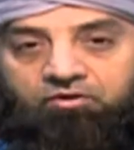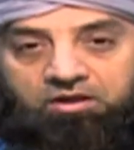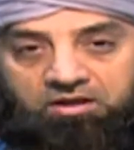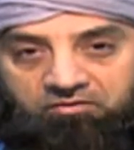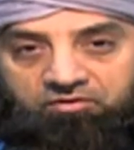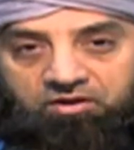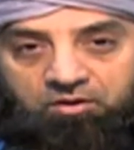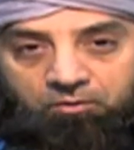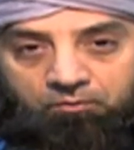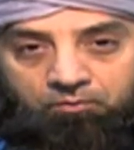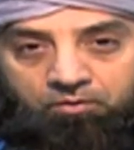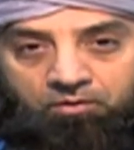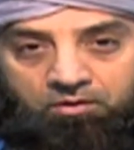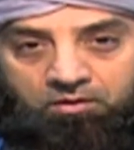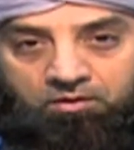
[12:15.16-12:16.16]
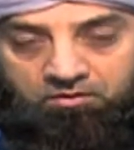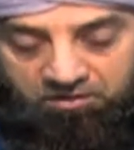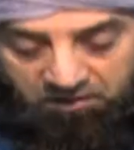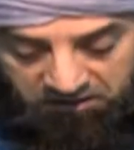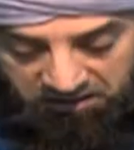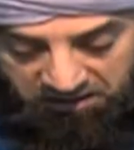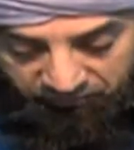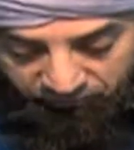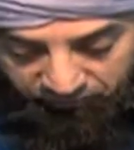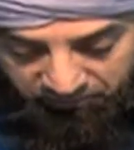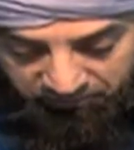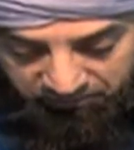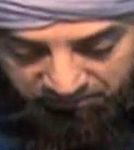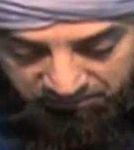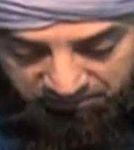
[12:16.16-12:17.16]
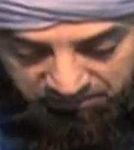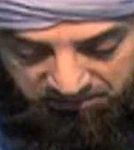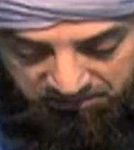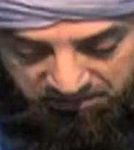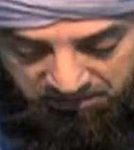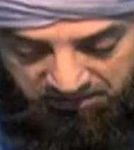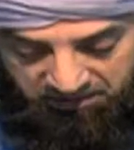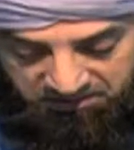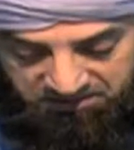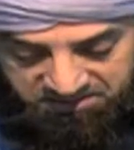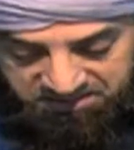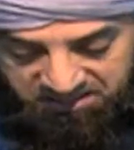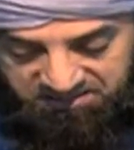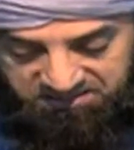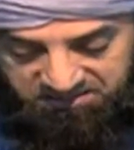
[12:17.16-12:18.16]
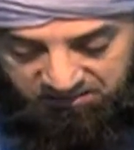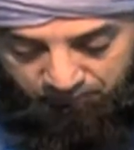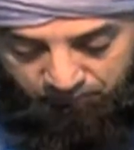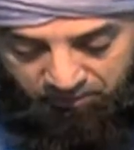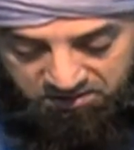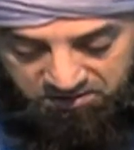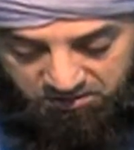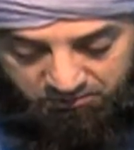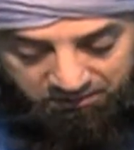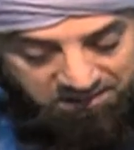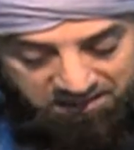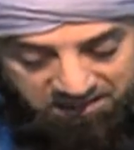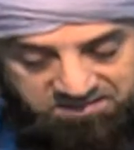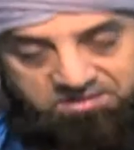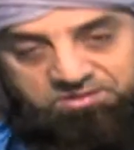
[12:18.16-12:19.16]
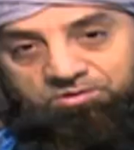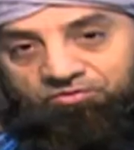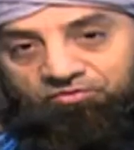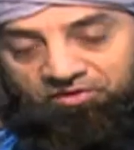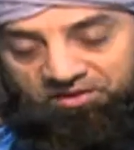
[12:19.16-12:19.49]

for giving up the Khilafat. It is stated in page 392 of